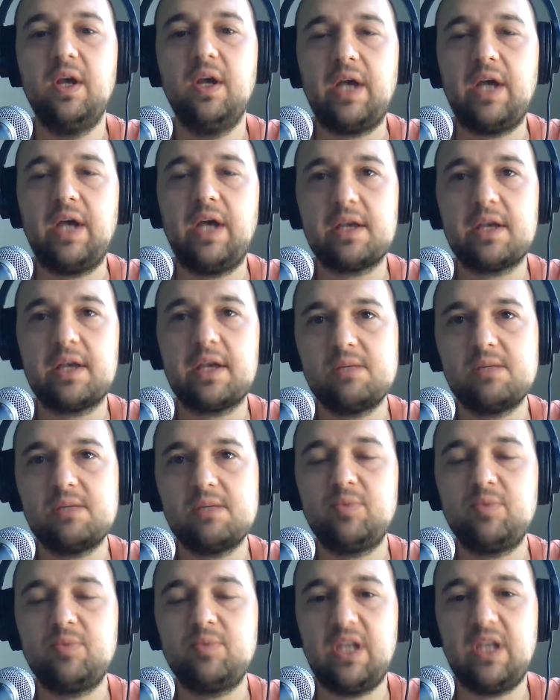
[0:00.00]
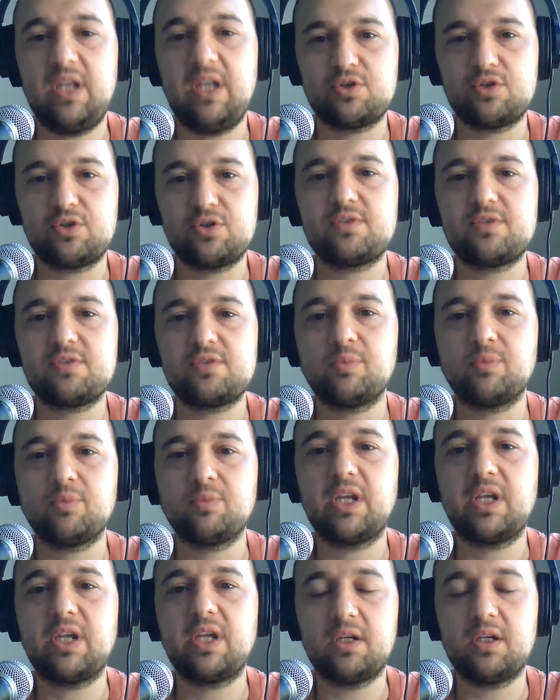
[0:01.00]
has some limitations from the
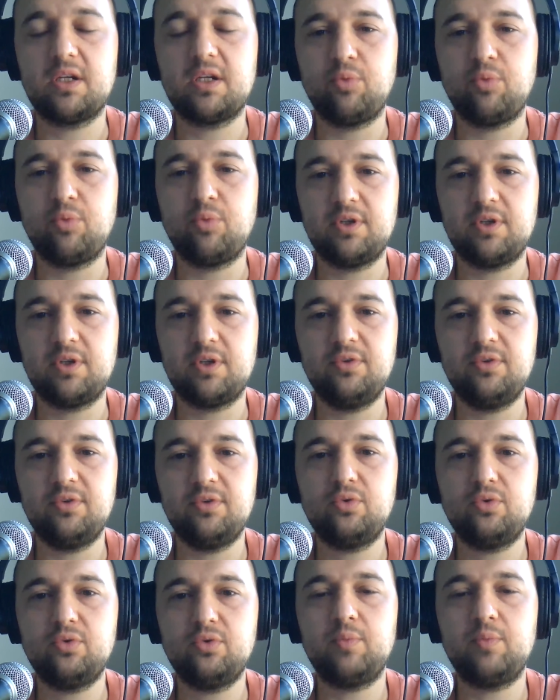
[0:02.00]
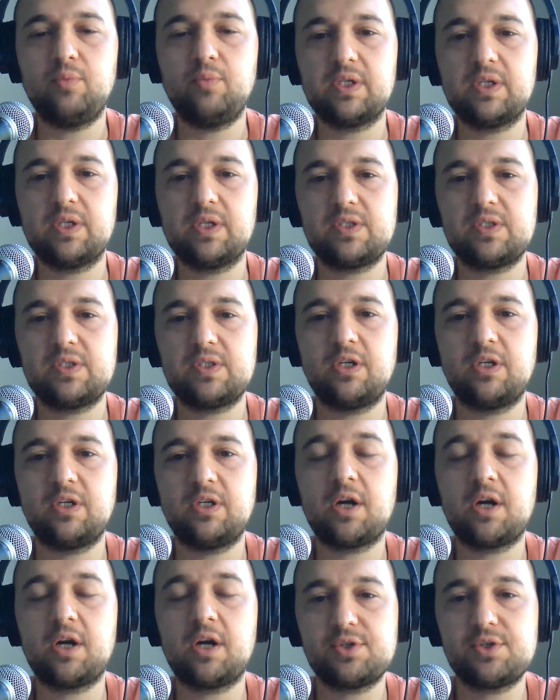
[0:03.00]
technical point of view, because there
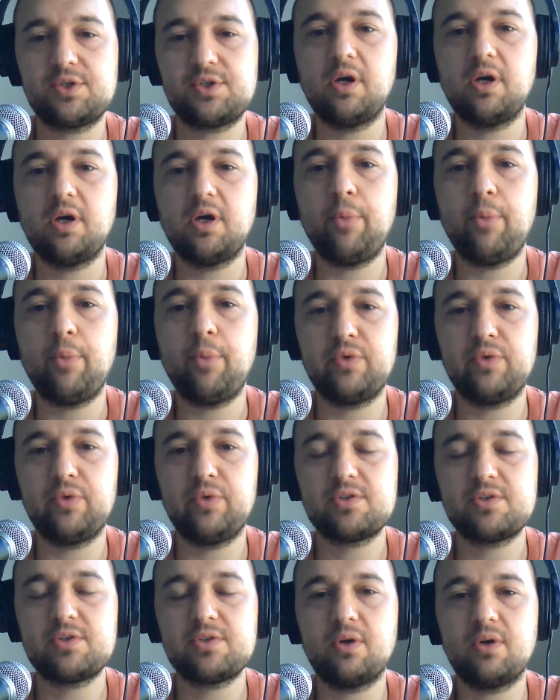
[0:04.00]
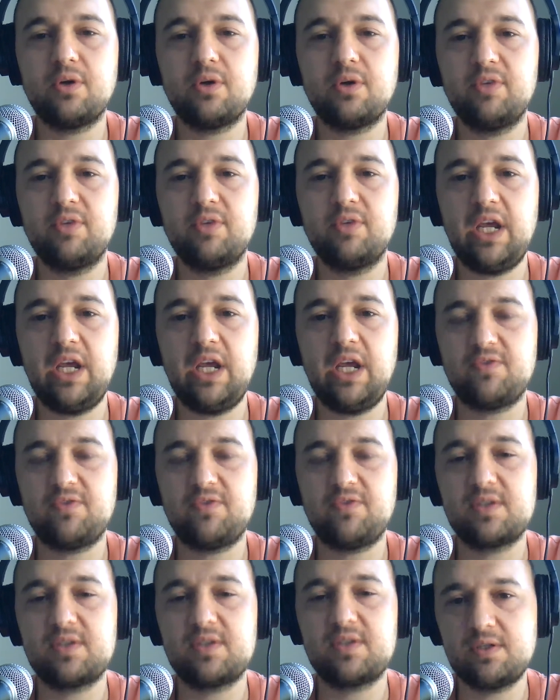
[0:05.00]
are certain components of an
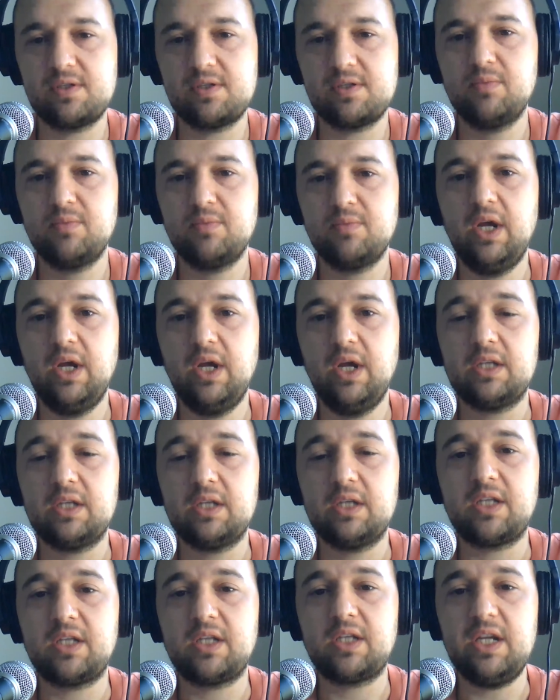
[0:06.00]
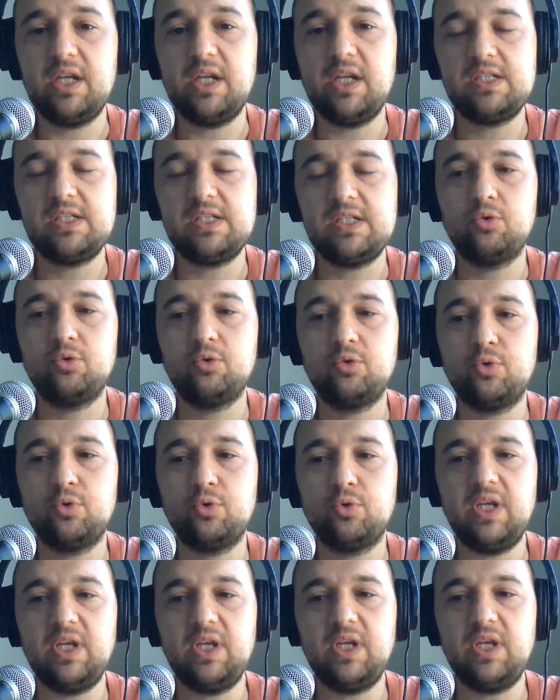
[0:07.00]
HVAC system that are easy to
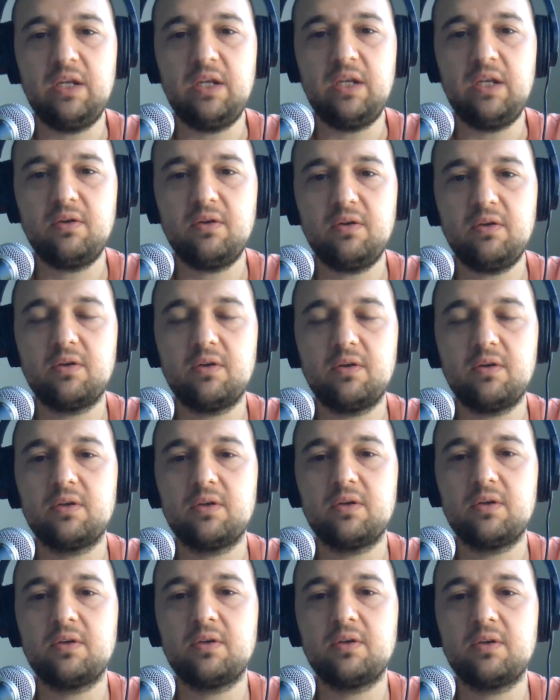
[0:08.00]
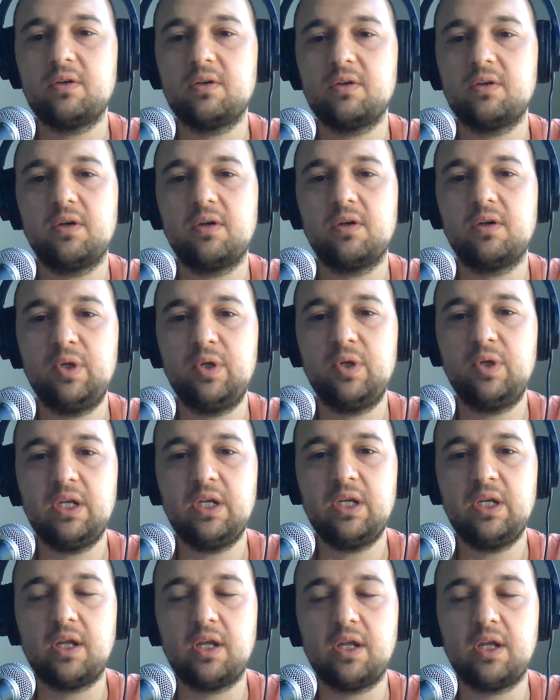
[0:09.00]
put in a
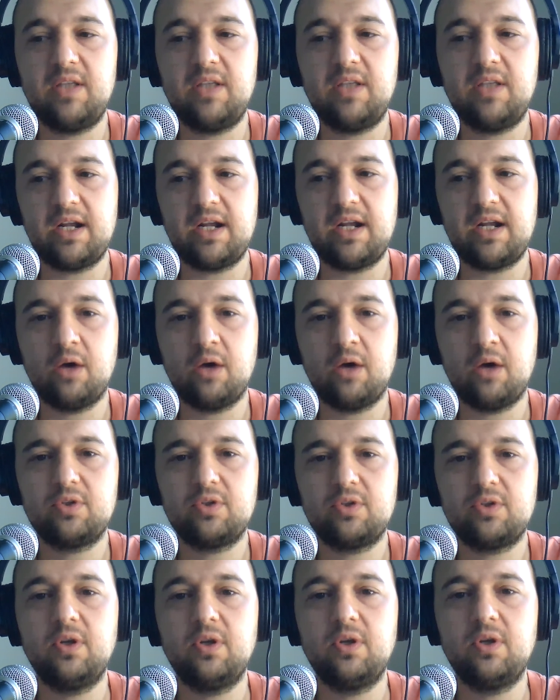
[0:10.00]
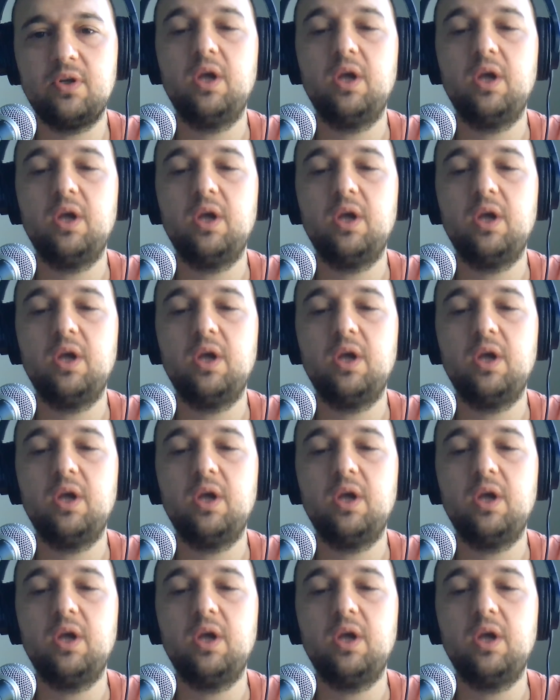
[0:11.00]
building and take out.